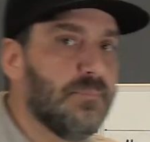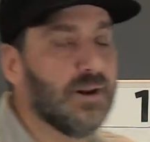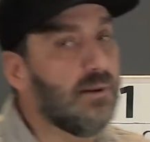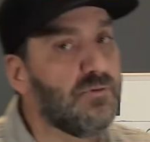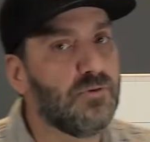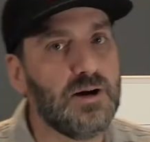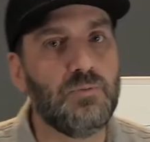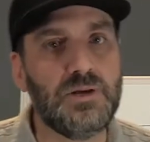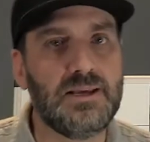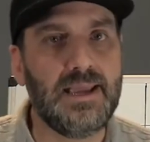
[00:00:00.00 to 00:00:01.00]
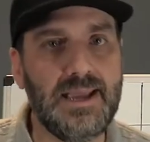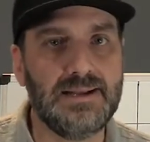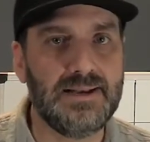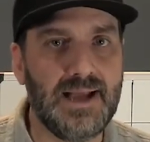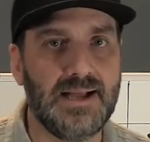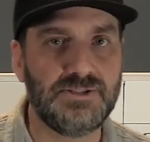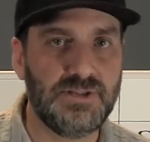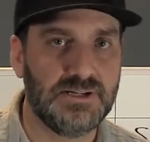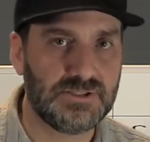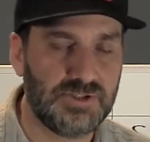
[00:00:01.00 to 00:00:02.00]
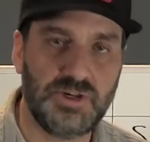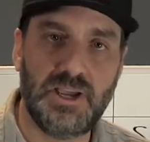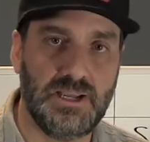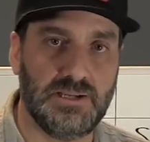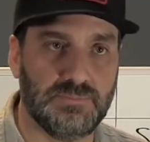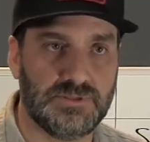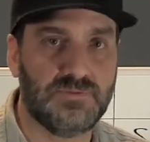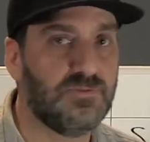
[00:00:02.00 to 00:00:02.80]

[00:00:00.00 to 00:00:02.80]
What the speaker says: But I'm afraid we can't digest James